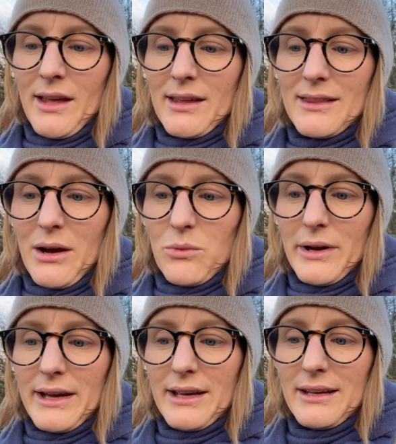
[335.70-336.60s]
That
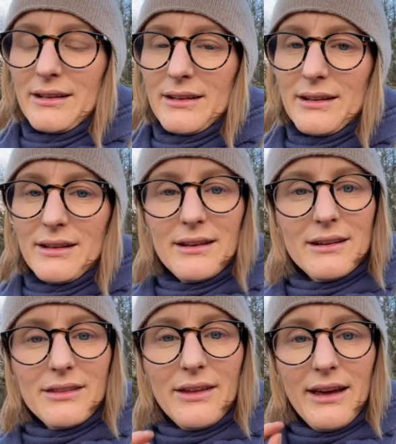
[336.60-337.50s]
way
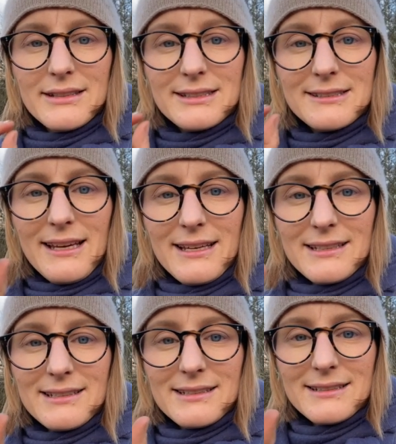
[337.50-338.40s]
that
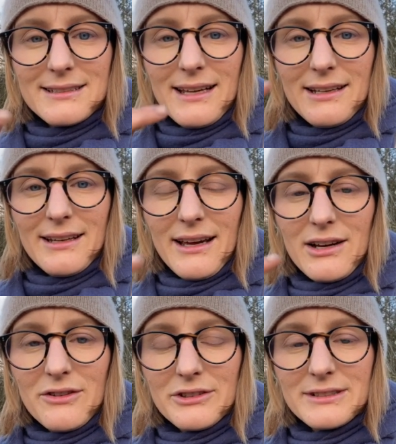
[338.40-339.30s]
second skin that
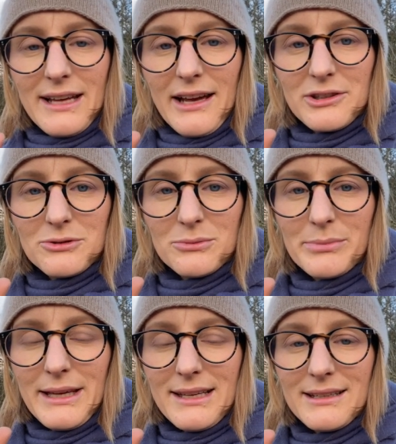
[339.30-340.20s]
covers the actual
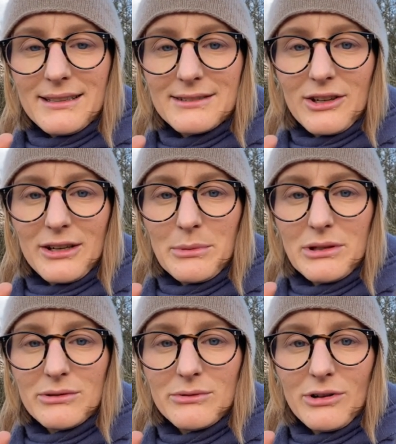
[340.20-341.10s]
bean is not going to be
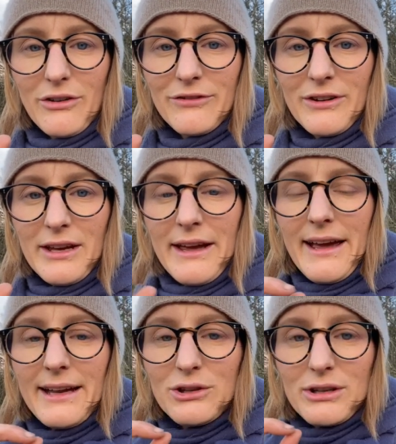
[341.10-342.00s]
too tough,
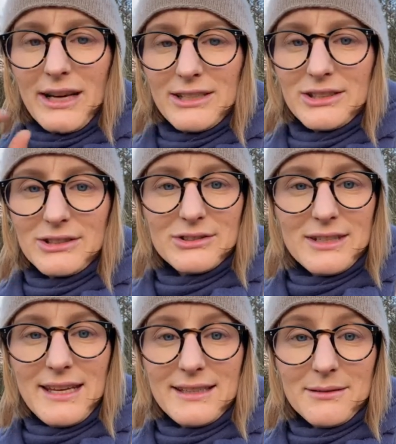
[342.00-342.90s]
and you can actually just
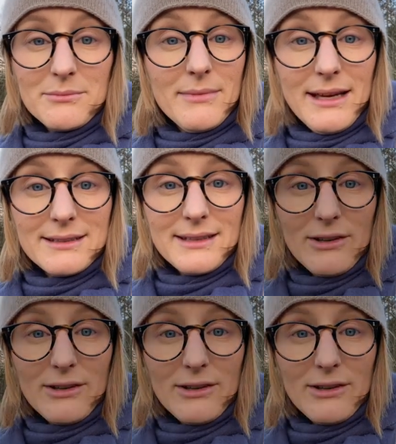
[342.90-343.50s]
eat them as they